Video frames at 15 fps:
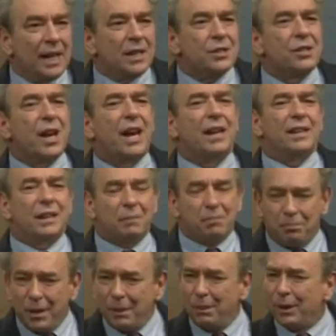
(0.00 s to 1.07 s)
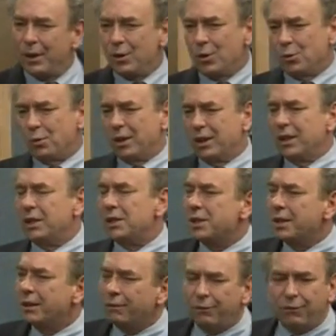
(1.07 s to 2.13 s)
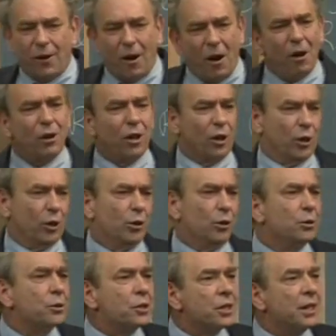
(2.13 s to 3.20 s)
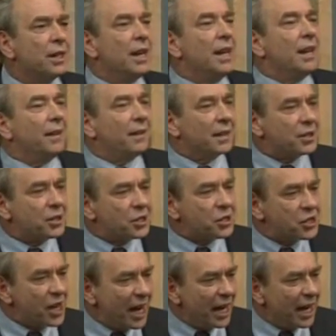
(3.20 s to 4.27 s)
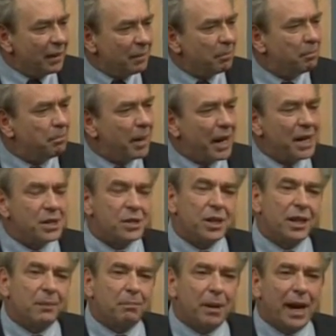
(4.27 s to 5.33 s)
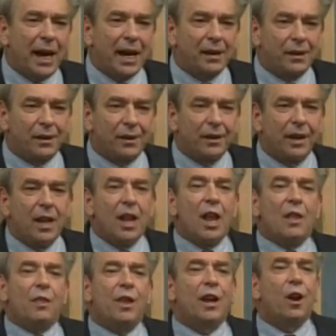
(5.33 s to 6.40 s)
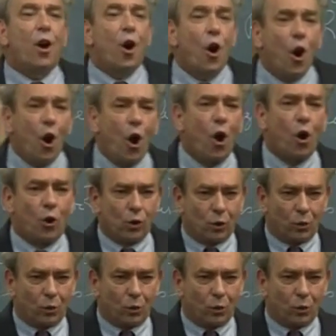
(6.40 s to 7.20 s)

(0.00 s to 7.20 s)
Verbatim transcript: saying that biblical religion follows the same basic pattern that all